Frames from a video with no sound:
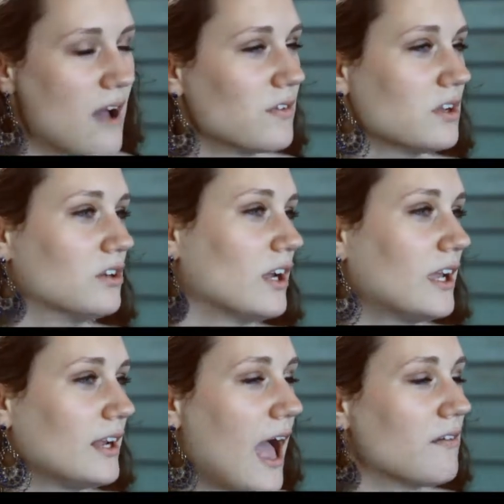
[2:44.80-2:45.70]
have a
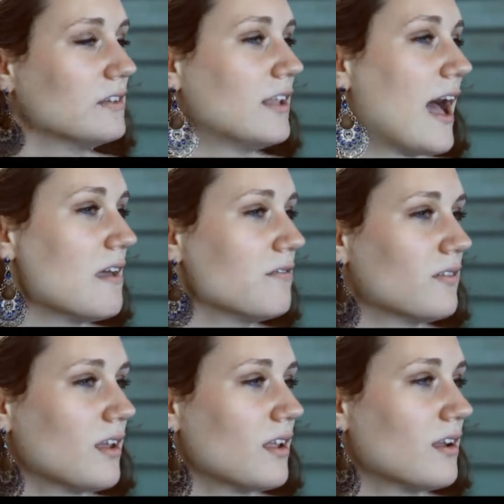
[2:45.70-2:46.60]
degree and have a life.
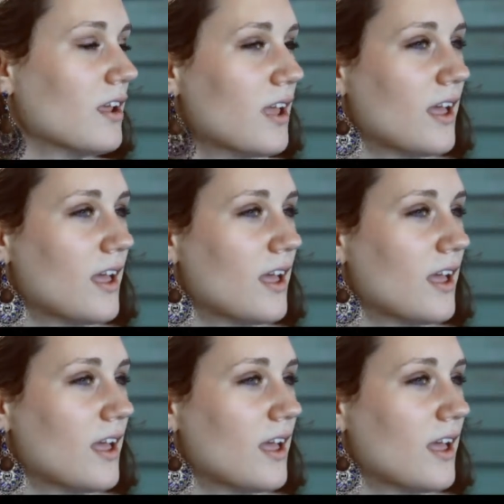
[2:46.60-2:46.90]
And